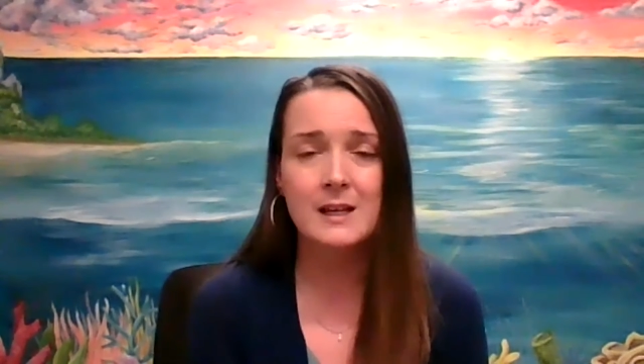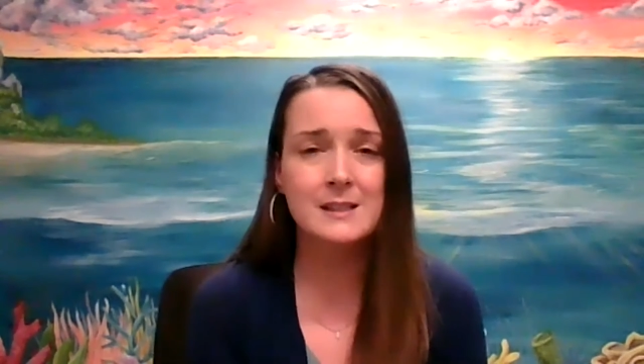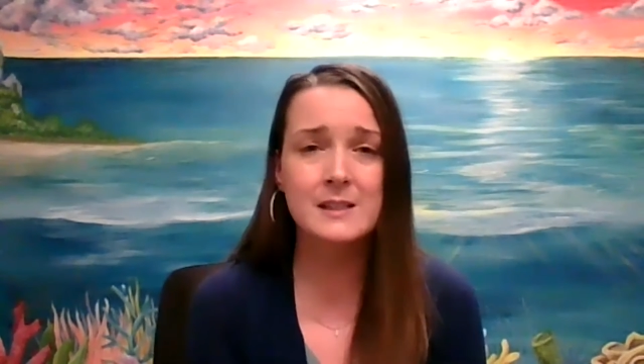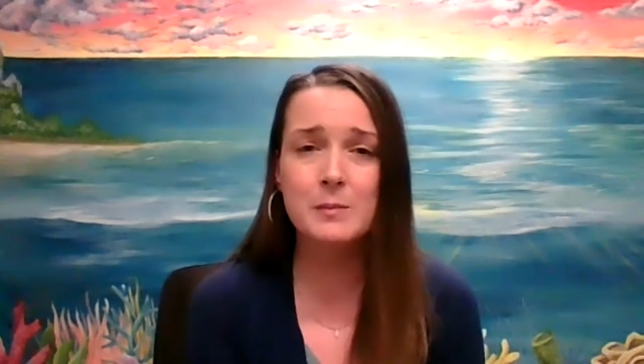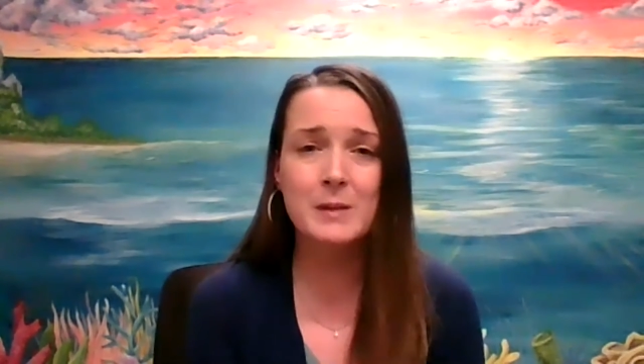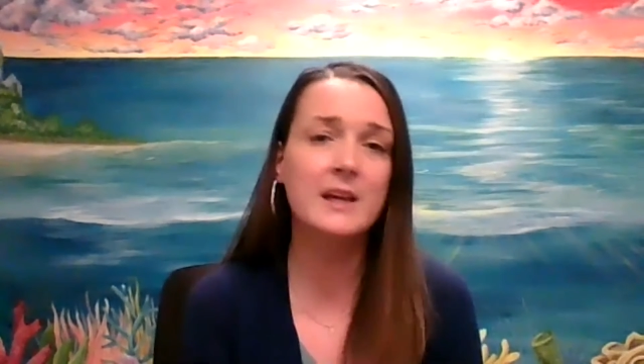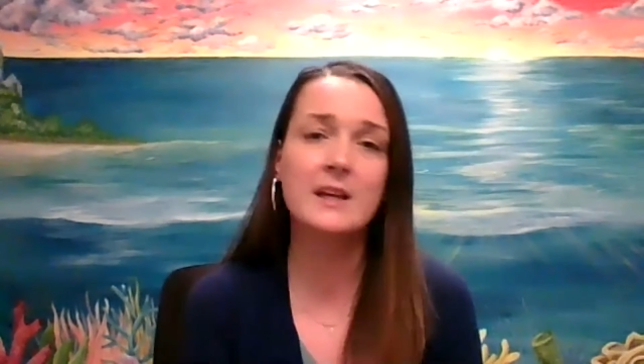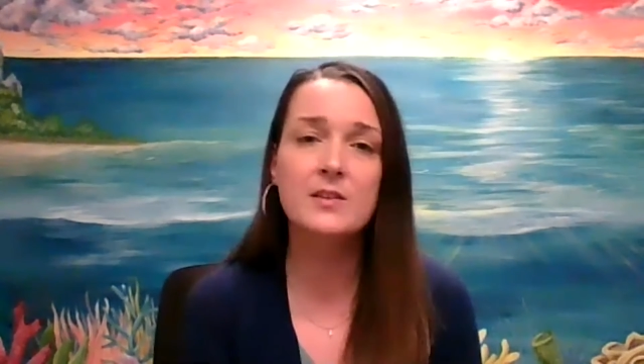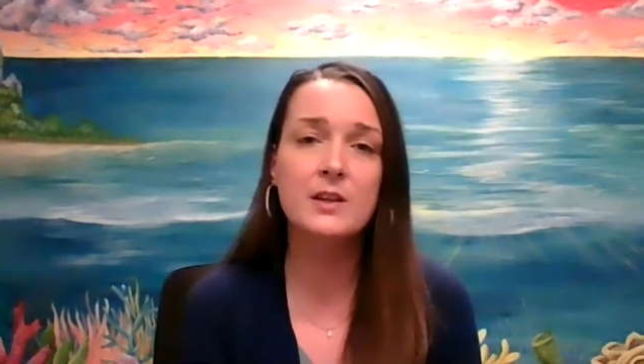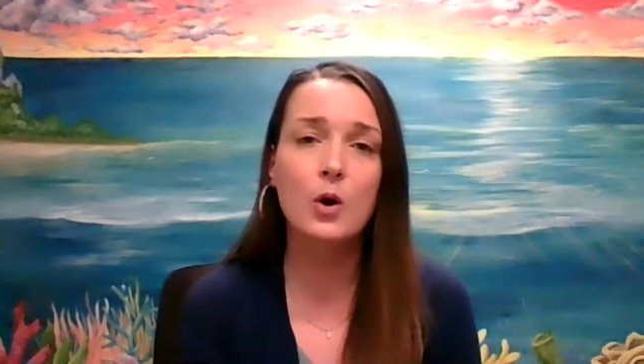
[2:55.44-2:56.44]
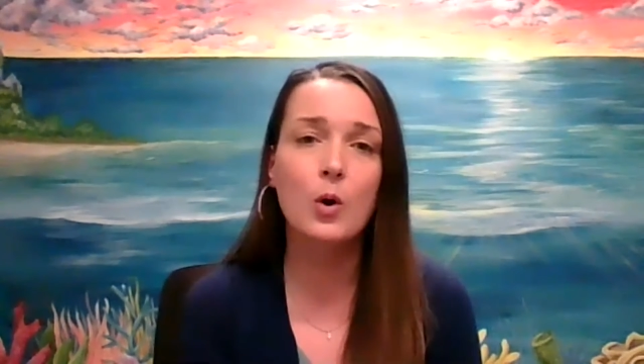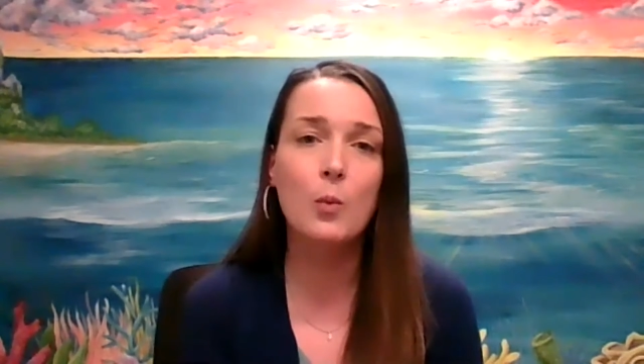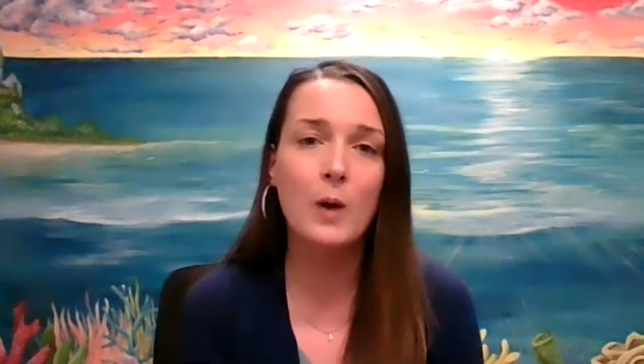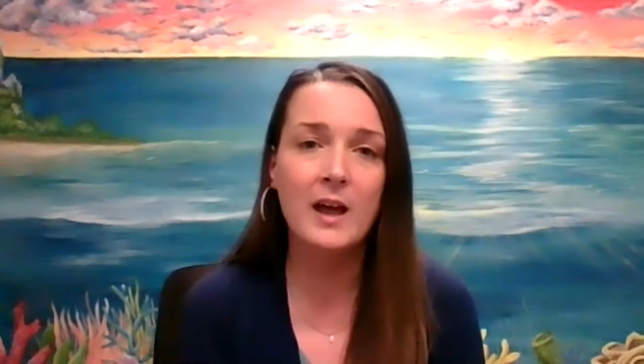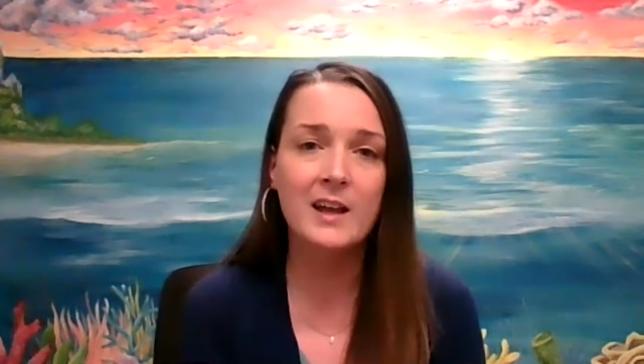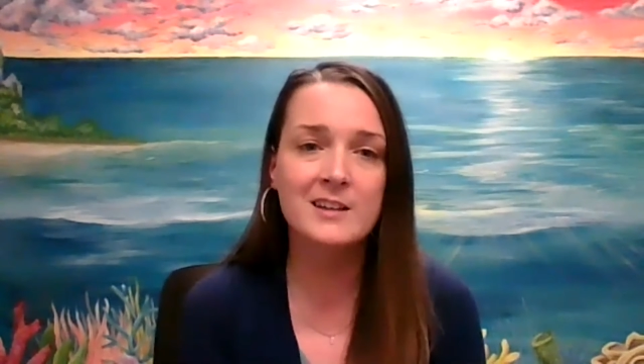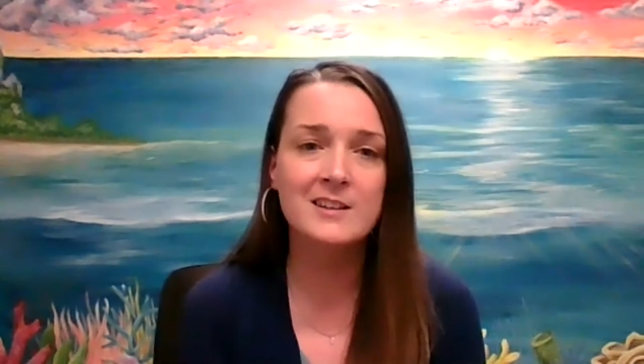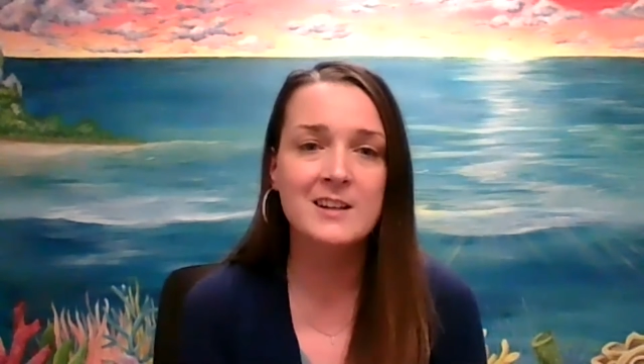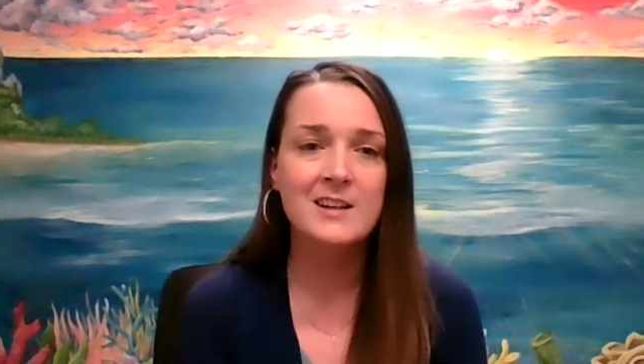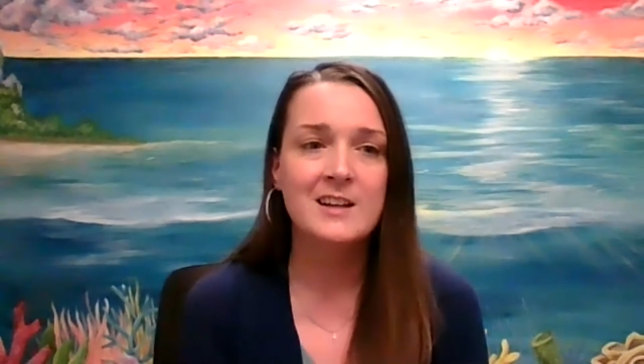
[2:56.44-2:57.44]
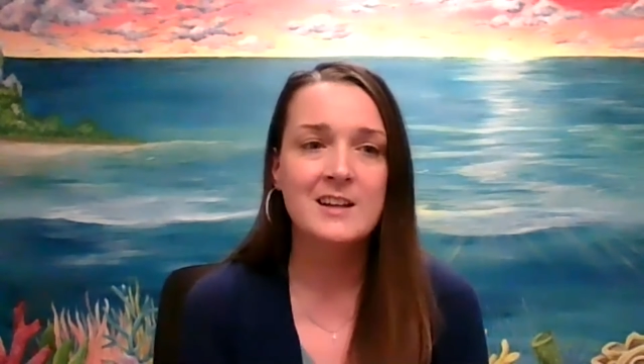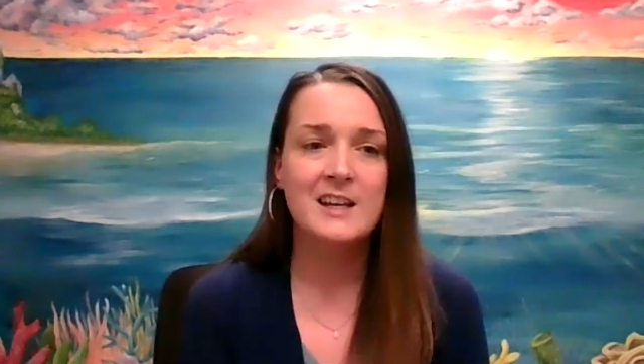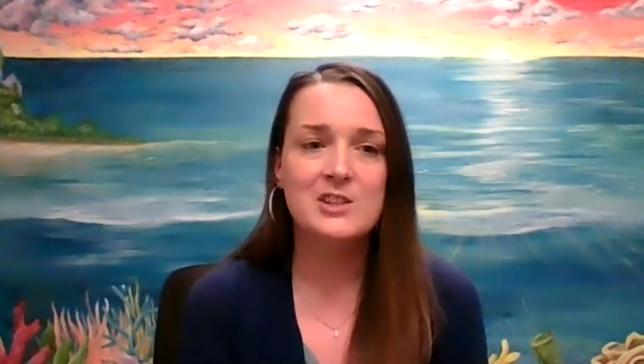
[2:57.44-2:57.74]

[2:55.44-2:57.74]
It doesn't make anything go away. It